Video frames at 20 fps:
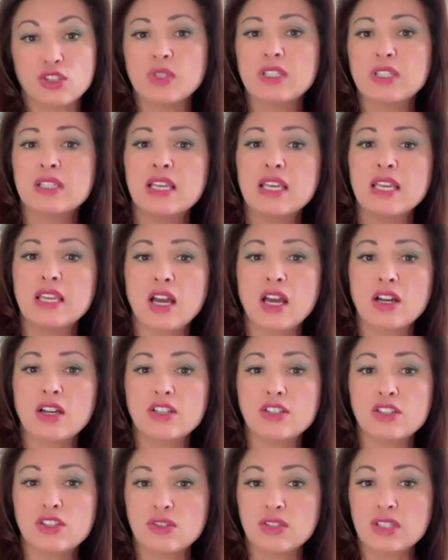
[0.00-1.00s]
What's the
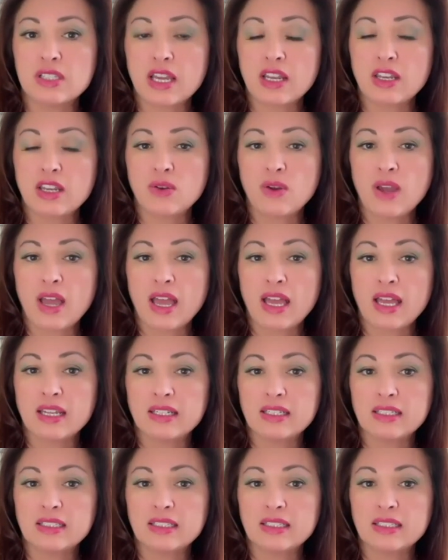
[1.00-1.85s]
youngest you said you had?